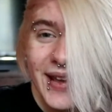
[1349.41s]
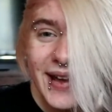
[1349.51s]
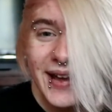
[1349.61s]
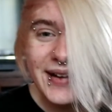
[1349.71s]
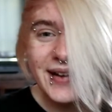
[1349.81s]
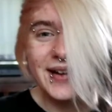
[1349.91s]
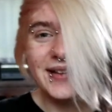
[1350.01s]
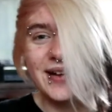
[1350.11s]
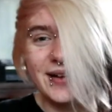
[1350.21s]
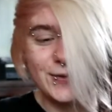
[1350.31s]
And
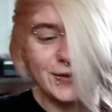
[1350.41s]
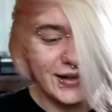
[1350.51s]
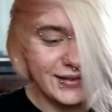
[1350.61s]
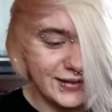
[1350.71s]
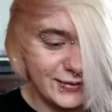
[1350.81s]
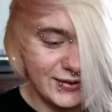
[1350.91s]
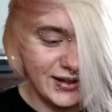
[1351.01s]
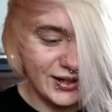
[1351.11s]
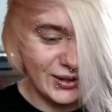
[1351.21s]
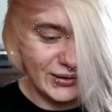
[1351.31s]
yeah, if you like this
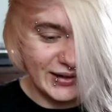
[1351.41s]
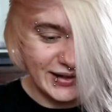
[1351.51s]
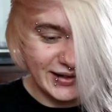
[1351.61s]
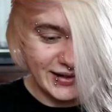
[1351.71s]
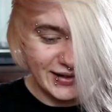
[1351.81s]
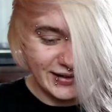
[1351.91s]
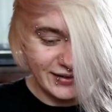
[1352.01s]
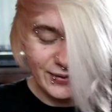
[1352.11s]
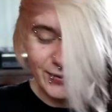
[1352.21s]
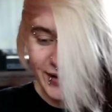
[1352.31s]
video,
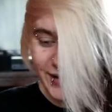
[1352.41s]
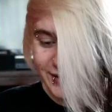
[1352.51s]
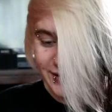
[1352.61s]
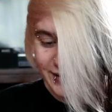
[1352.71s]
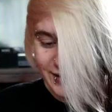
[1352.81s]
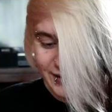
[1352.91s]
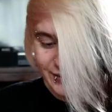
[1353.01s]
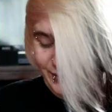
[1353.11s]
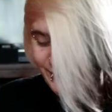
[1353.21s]
leave a like. If you